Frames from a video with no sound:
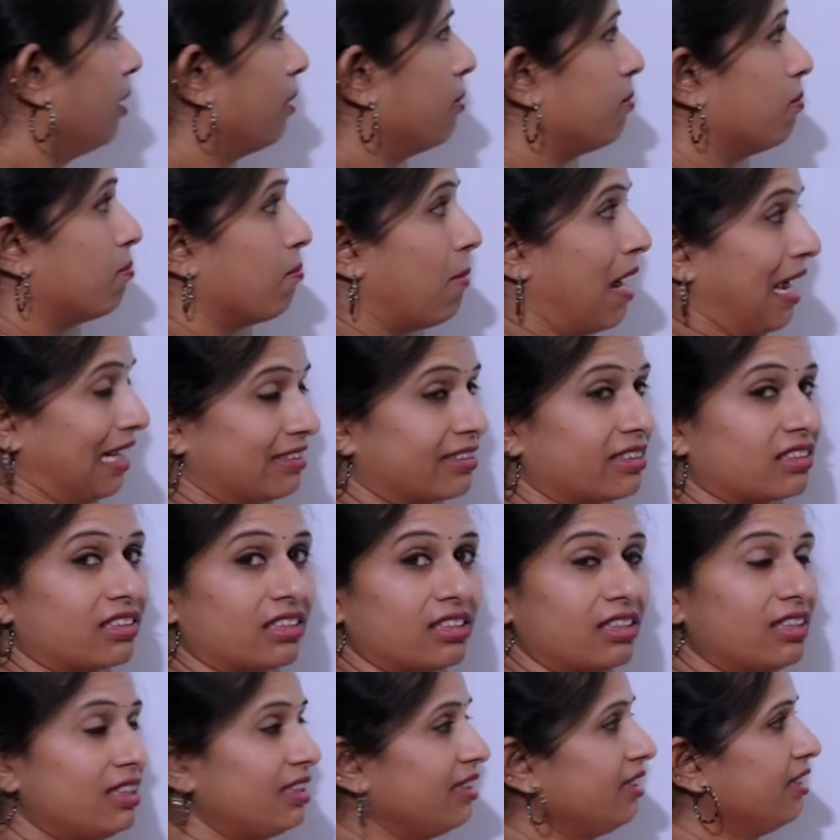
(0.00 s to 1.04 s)

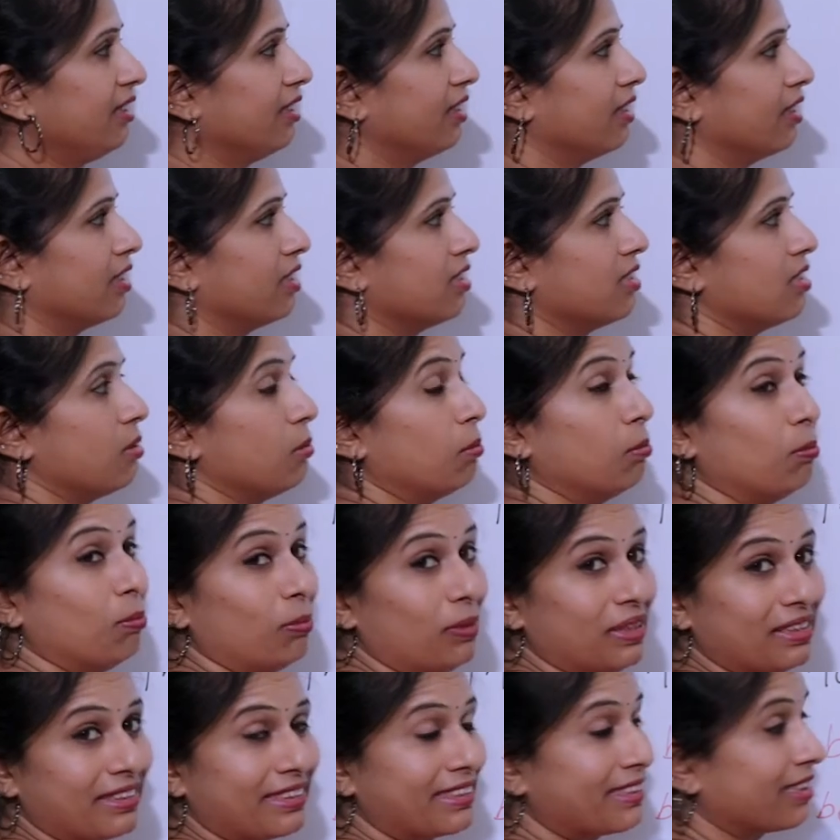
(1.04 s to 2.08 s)
master
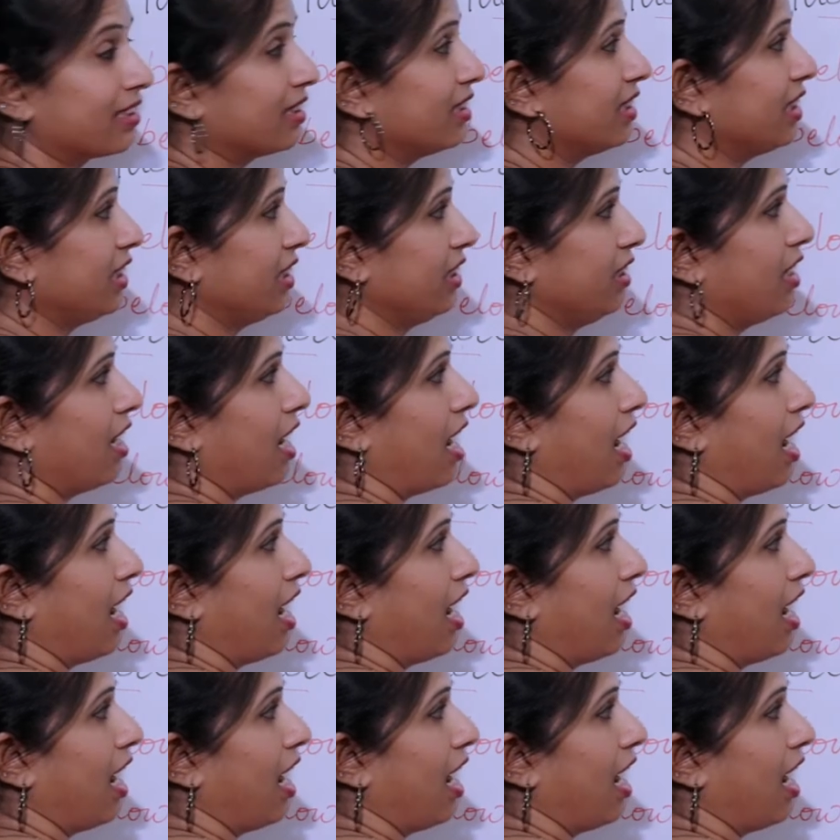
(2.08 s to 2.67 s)
Mr.